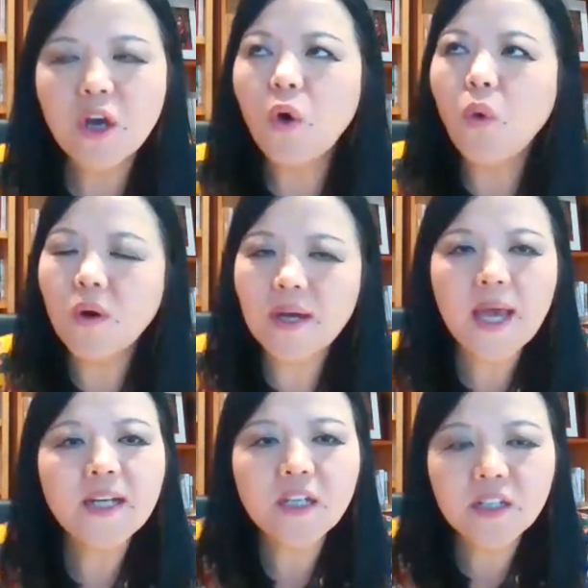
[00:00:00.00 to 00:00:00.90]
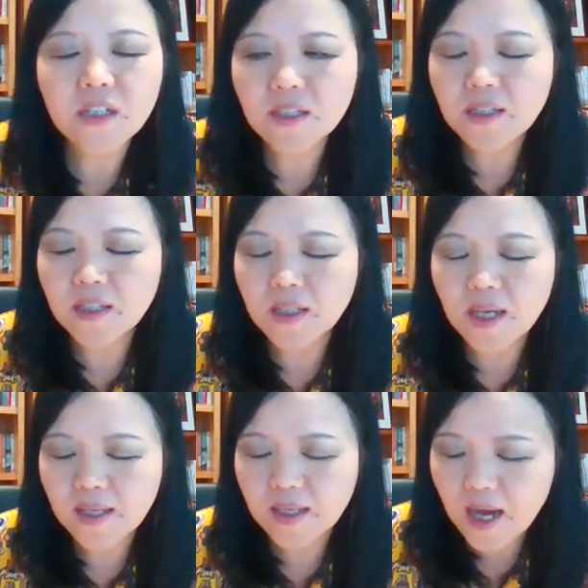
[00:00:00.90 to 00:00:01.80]
or
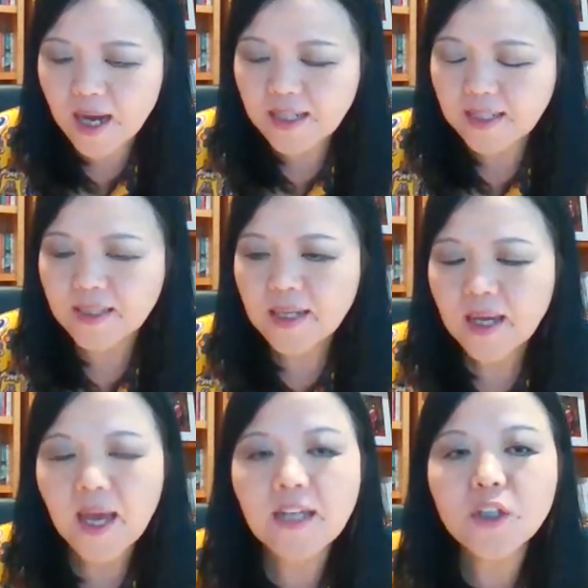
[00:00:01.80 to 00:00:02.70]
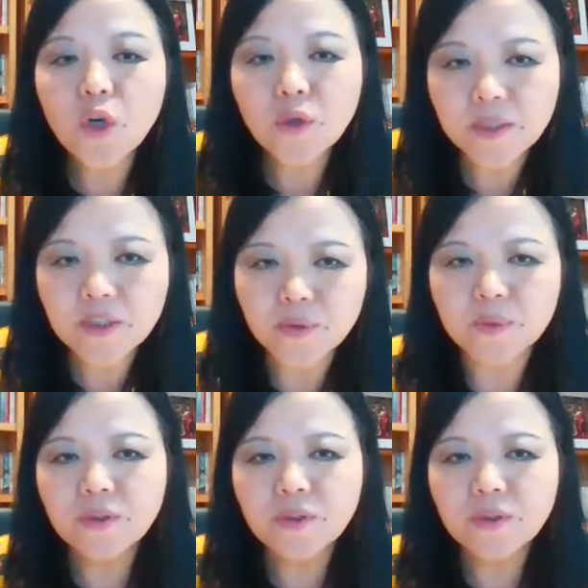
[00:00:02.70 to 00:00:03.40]
highly allegorical,